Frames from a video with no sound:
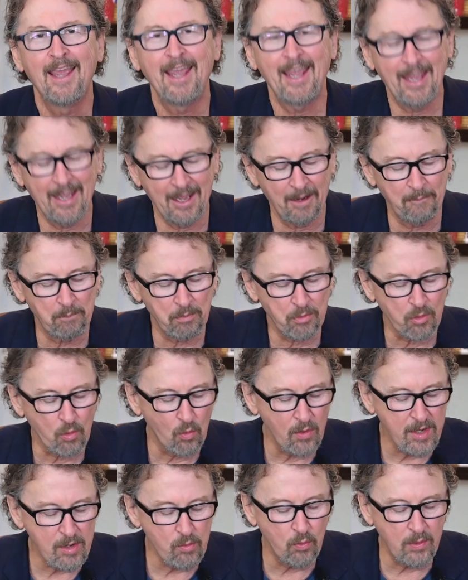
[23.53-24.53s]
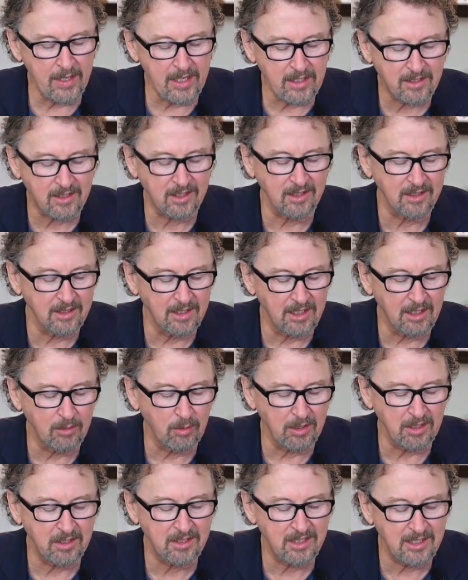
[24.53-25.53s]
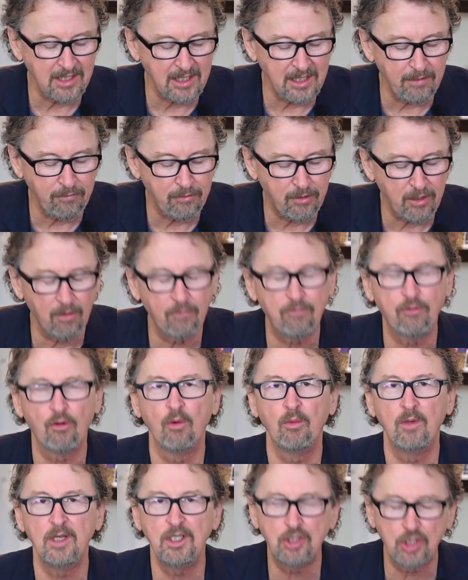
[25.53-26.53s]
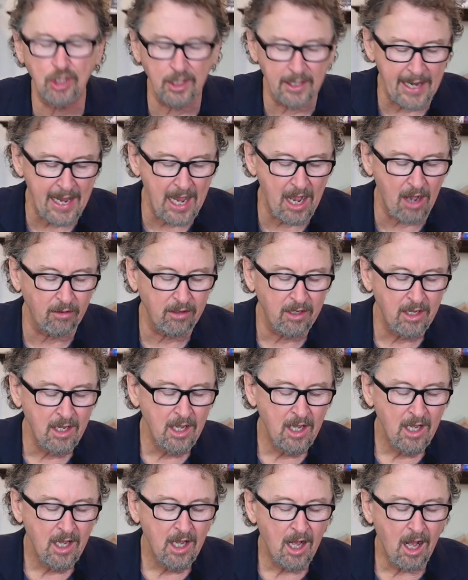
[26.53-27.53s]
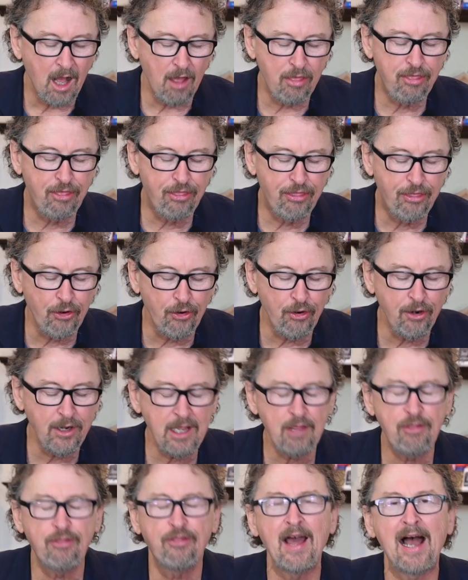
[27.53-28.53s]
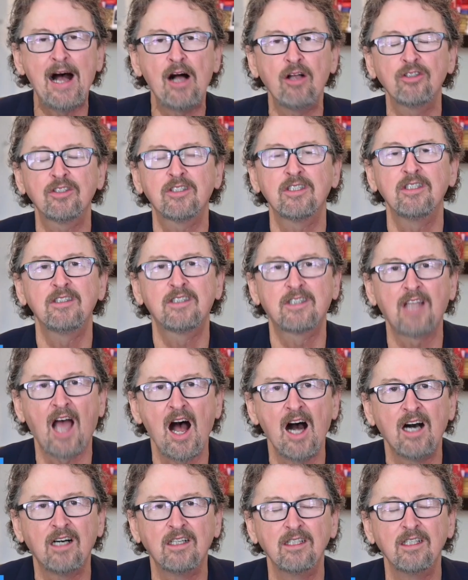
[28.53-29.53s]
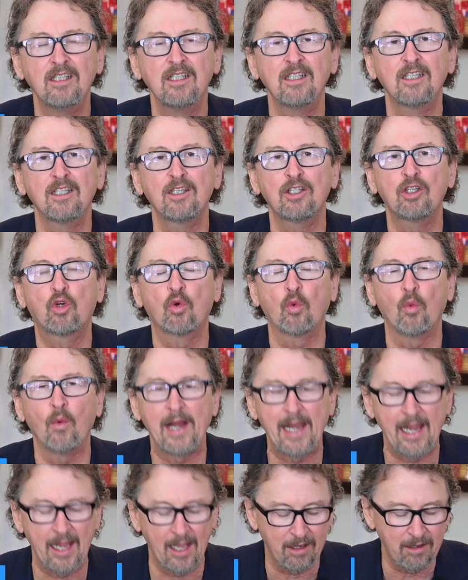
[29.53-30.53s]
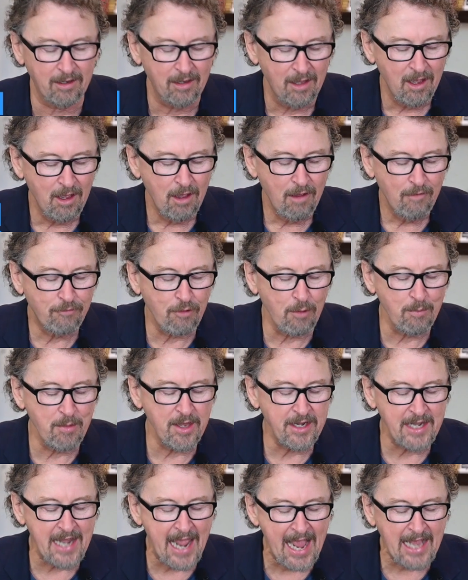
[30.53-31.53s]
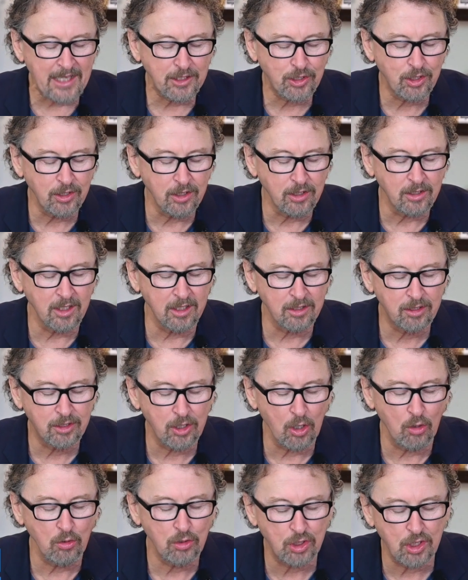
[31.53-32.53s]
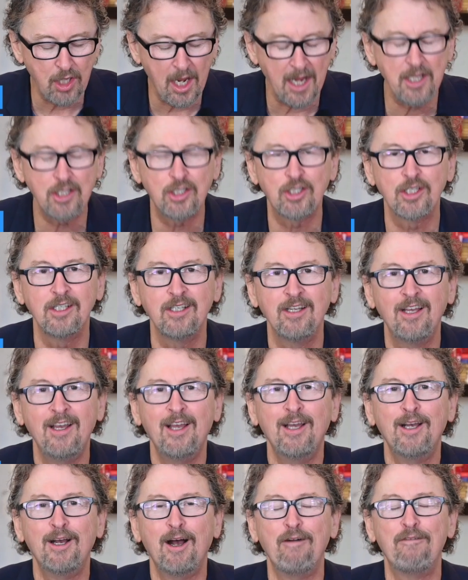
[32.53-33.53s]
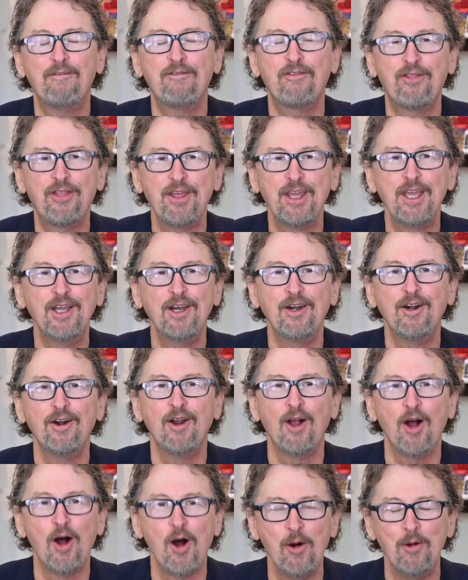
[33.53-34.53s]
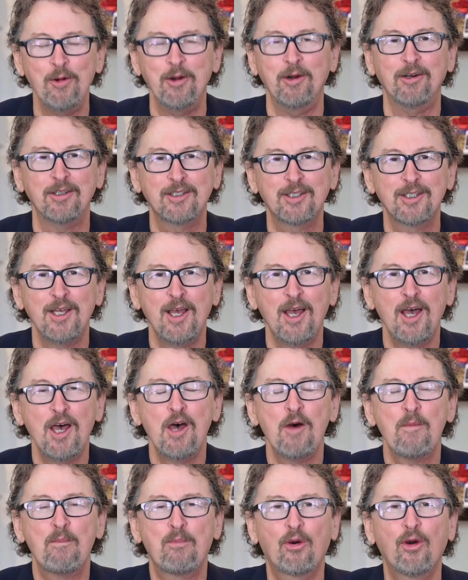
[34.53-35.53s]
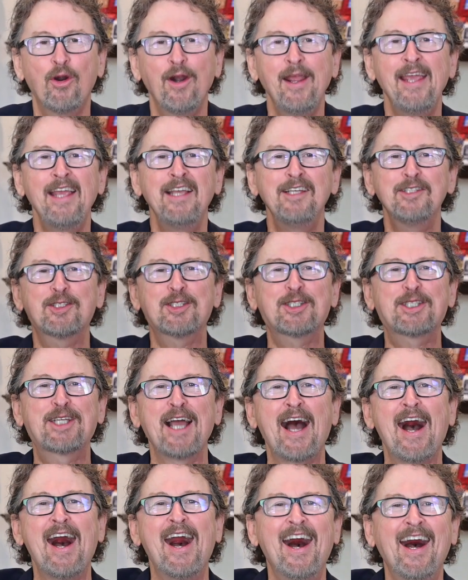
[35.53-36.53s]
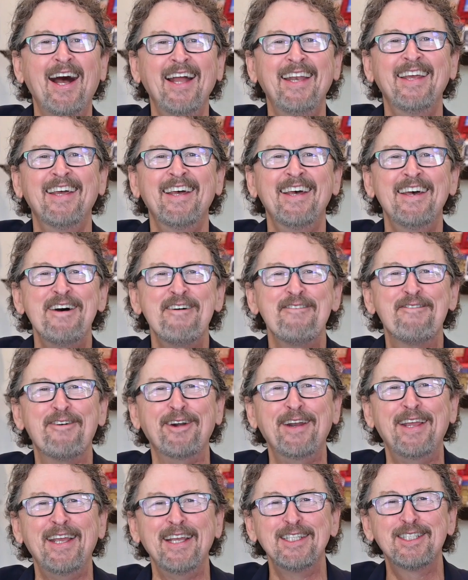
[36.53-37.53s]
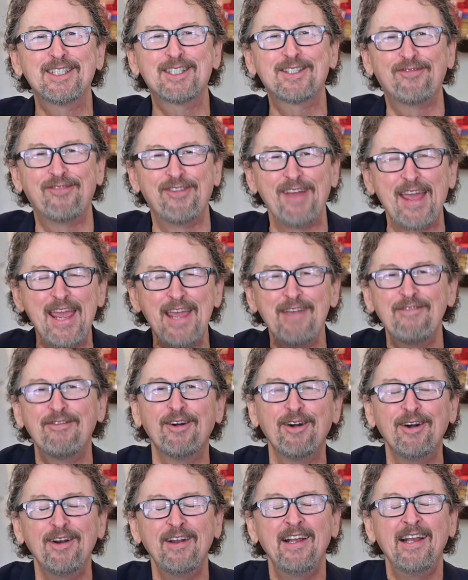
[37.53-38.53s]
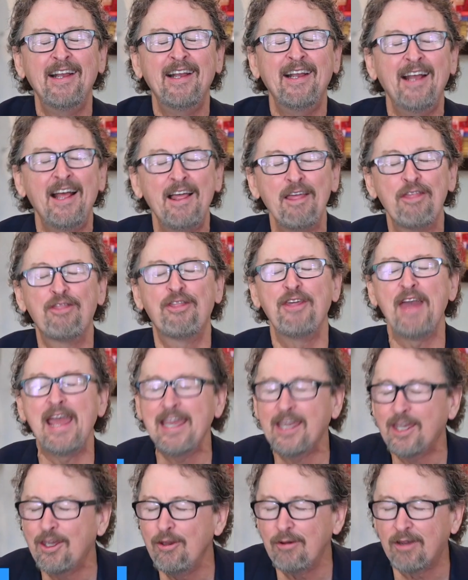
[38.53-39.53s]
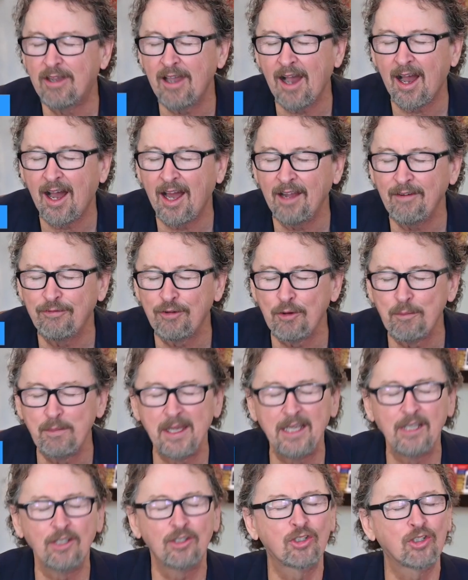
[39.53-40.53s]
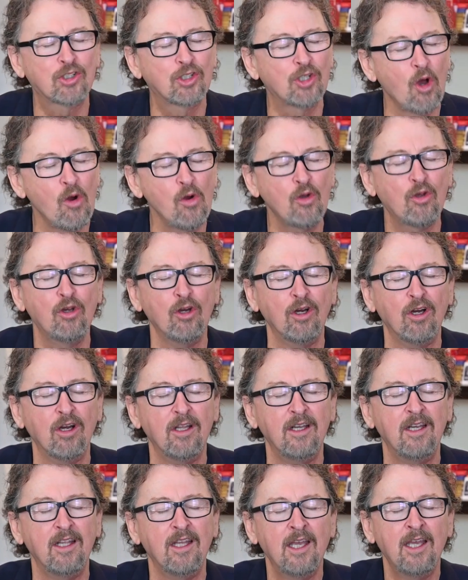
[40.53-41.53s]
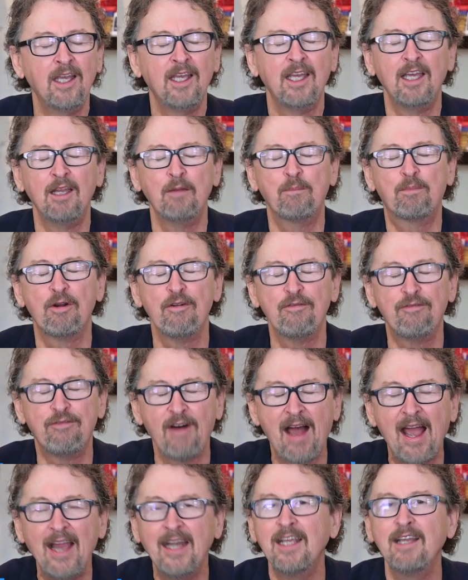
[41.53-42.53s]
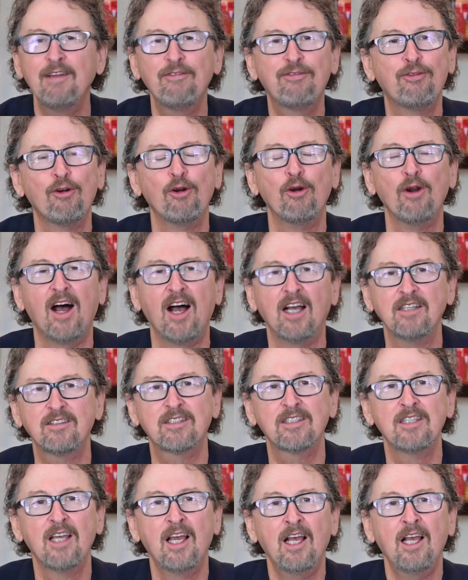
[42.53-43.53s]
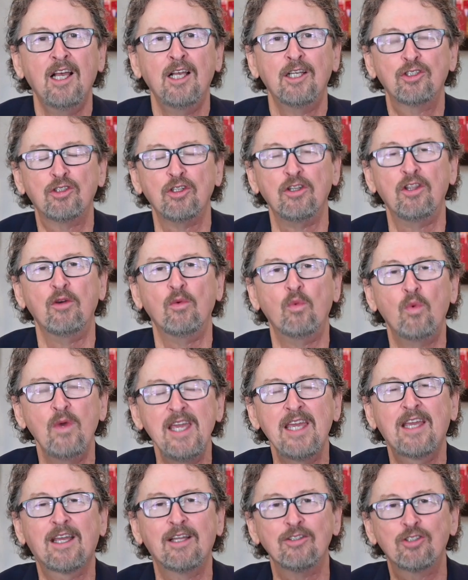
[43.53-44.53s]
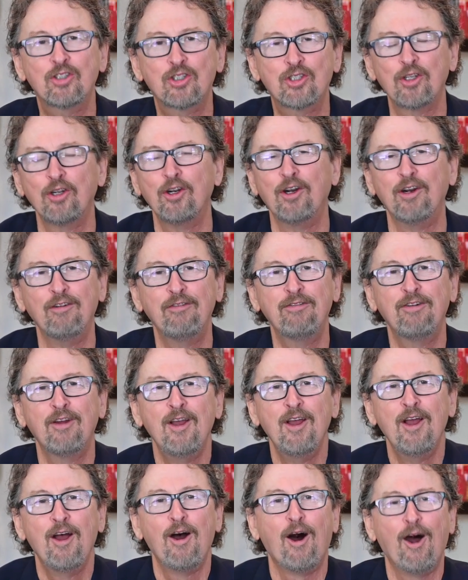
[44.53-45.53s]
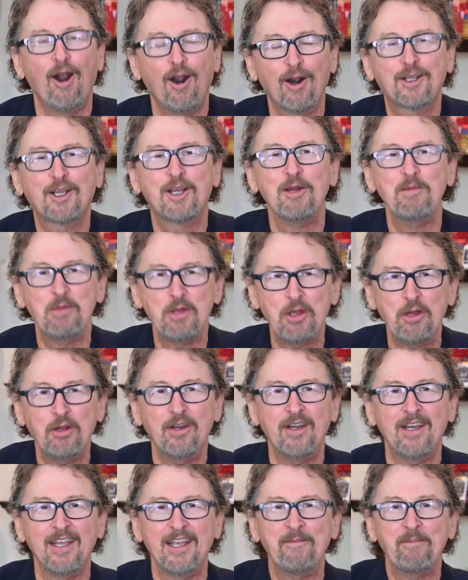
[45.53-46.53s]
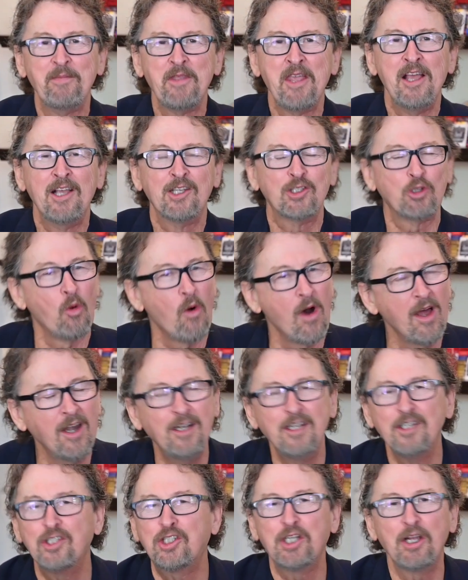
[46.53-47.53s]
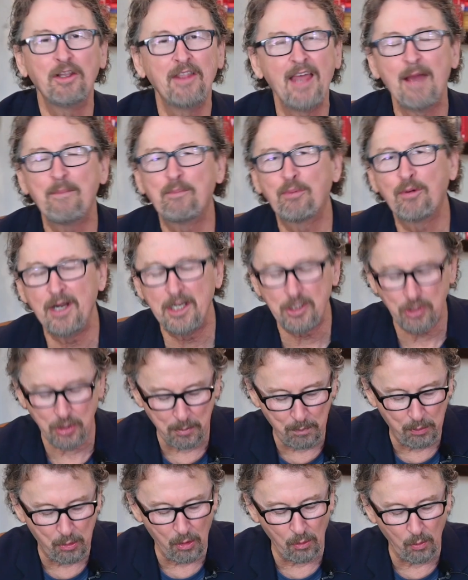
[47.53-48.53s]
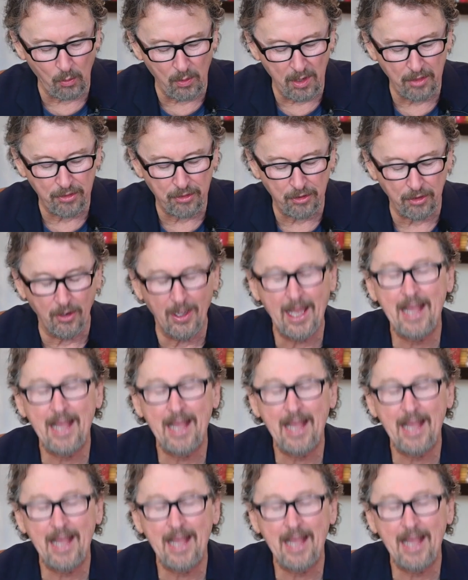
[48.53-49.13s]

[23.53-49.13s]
And we recently received, for reaching out, a $30,000 grant from the National Association of Theater Owners. Praise God for His favor. Thank you, God, for being so good and providing for us so that we can serve our community. So, I wanted to share that praise report with you.